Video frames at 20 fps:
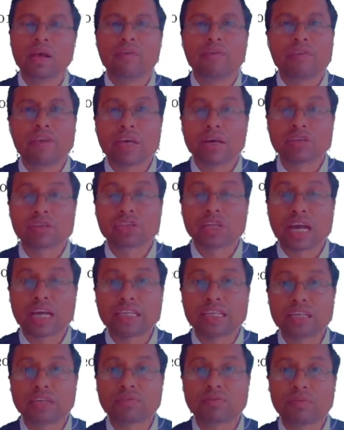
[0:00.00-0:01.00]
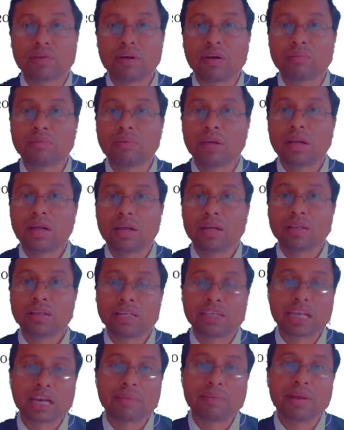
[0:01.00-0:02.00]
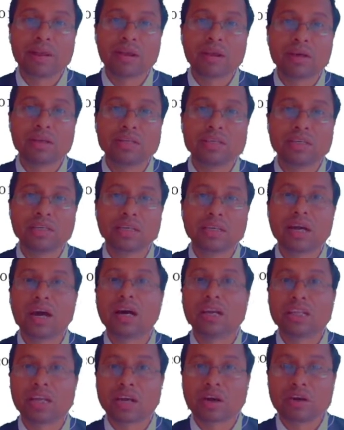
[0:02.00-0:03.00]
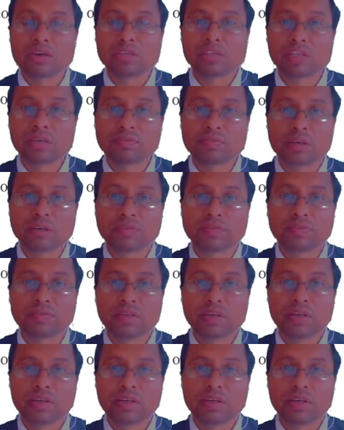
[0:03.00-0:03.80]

We have started from the terminology or the concept of